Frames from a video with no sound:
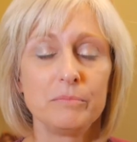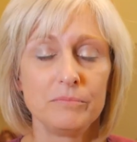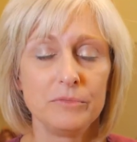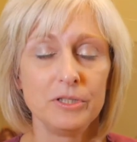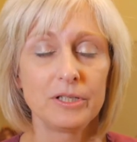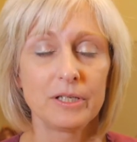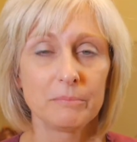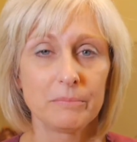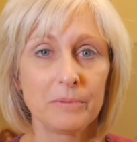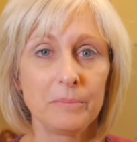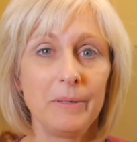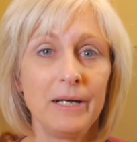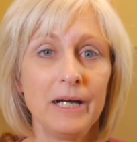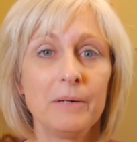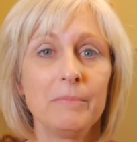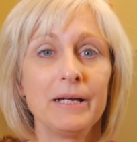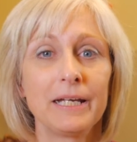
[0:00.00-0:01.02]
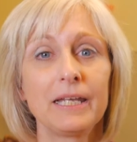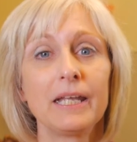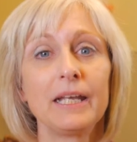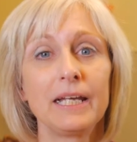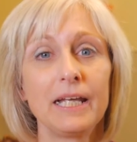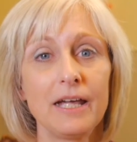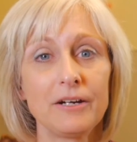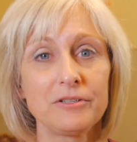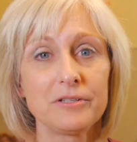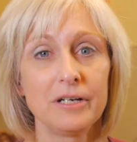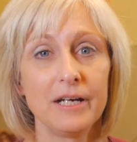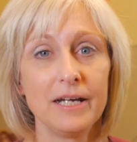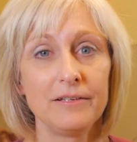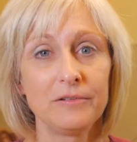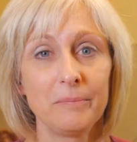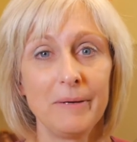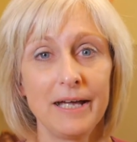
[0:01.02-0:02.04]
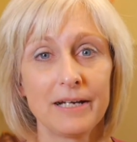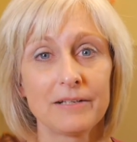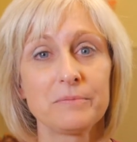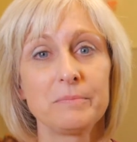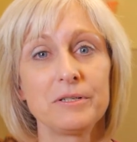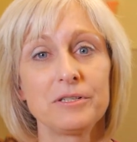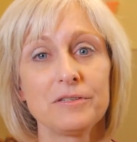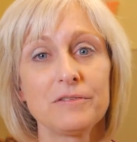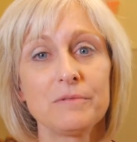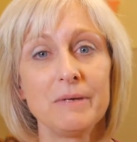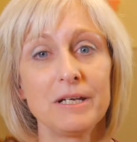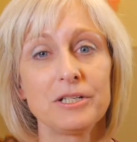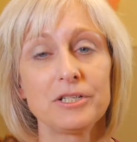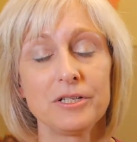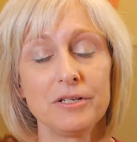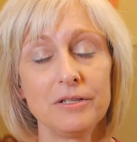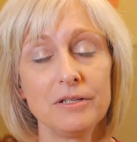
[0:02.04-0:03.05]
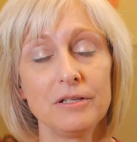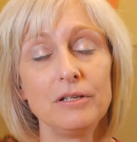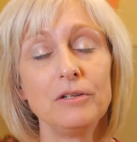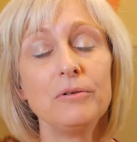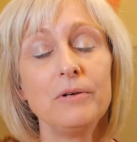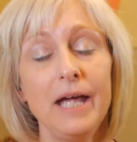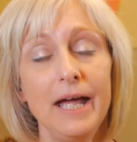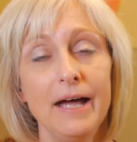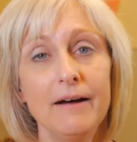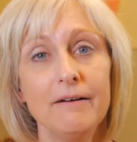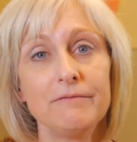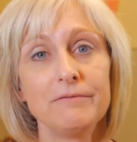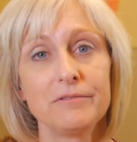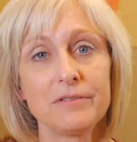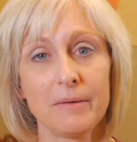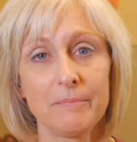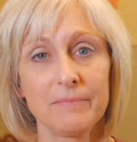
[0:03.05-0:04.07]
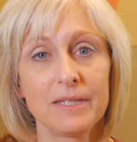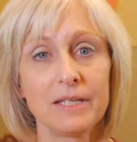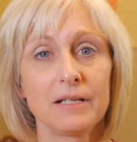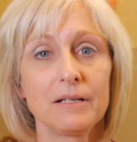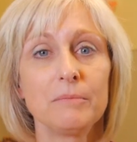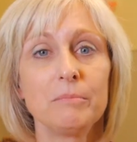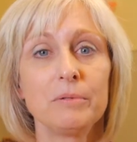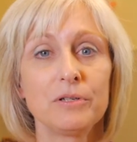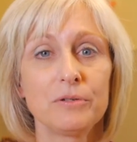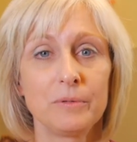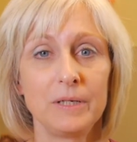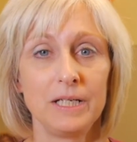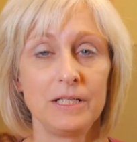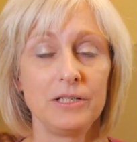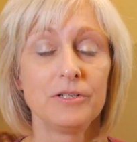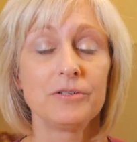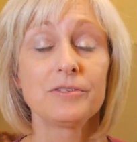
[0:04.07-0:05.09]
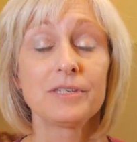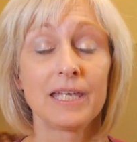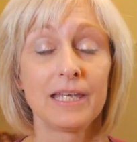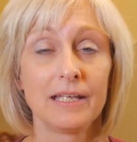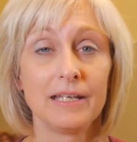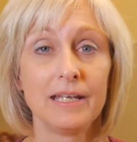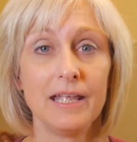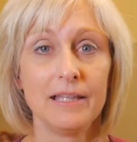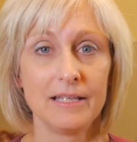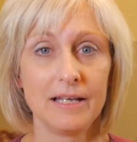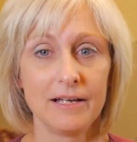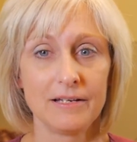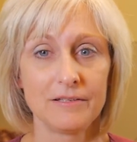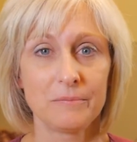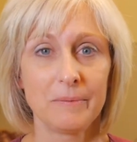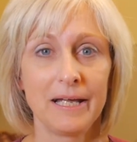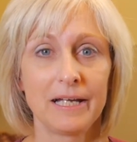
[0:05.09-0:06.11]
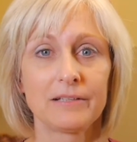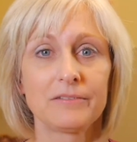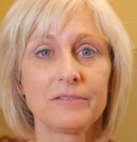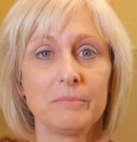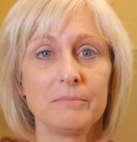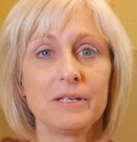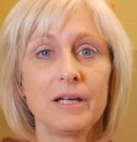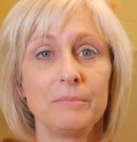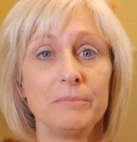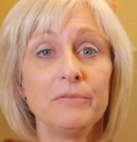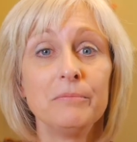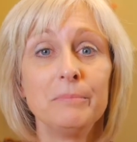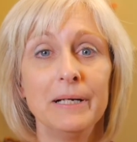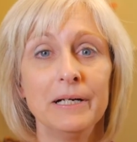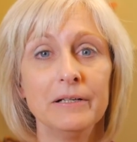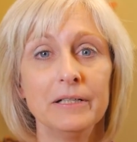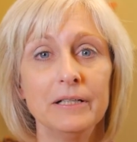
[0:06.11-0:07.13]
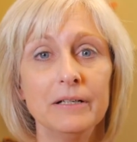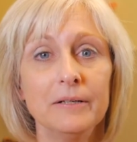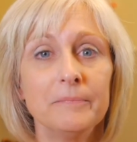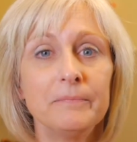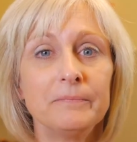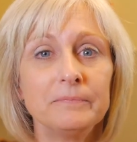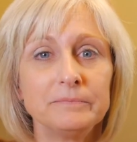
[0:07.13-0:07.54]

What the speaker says: you can prepare by getting extra ice packs, but just make sure that you have something between your skin and the ice pack, some type of barrier.